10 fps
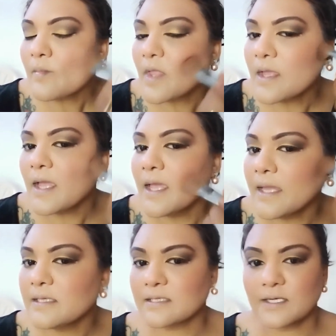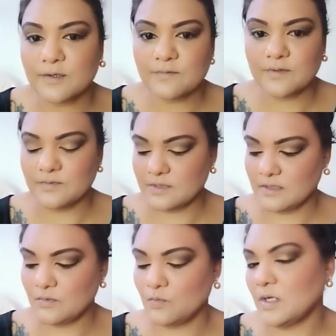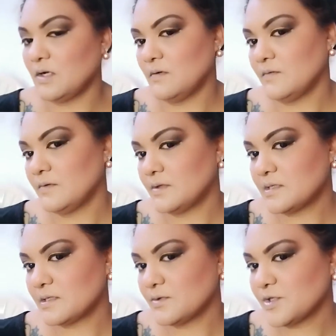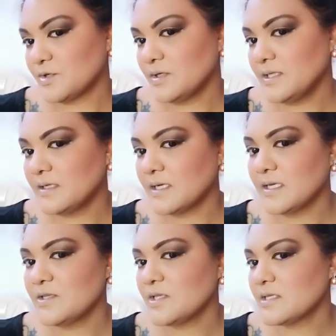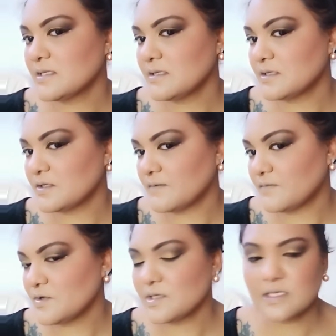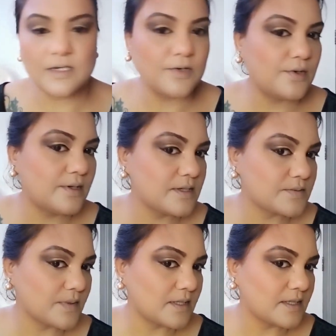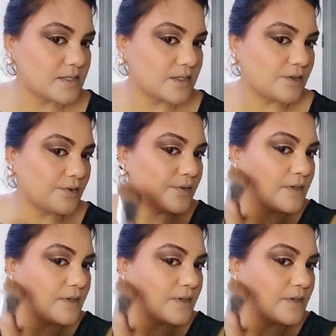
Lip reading: and kind of use it. Wow, this looks really nice. You can see the difference here as well as here.